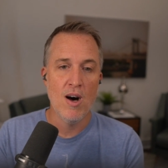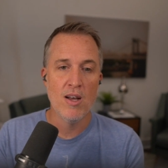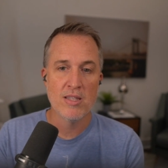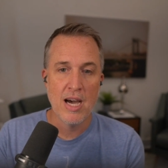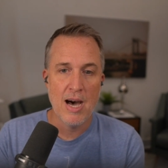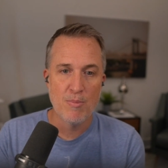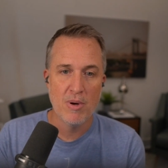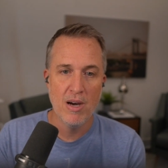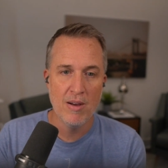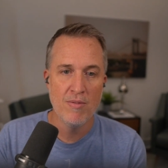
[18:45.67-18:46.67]
on
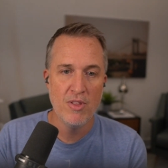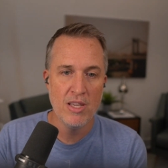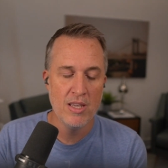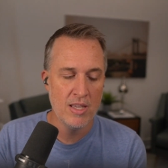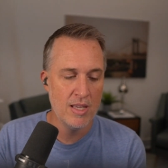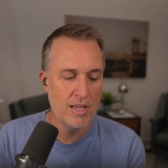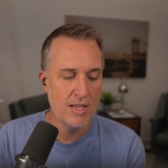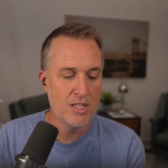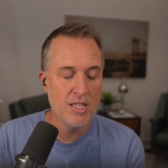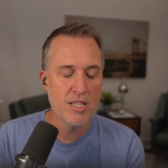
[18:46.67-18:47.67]
top of the
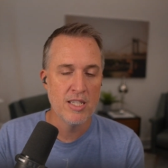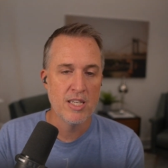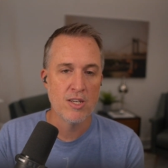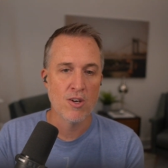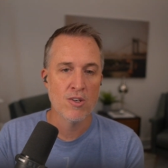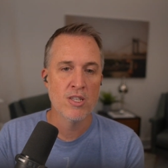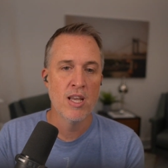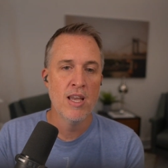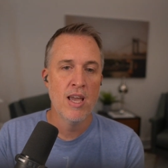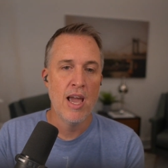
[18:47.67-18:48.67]
existing tiers.